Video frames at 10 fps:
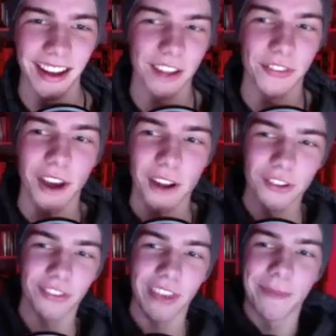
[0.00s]
It's not
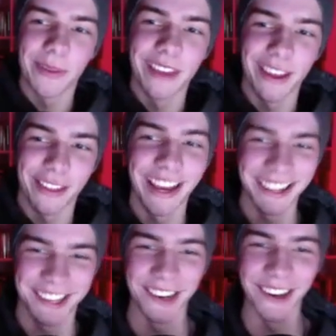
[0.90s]
just Happy Death Day
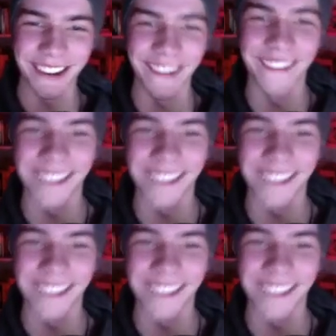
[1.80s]
to you.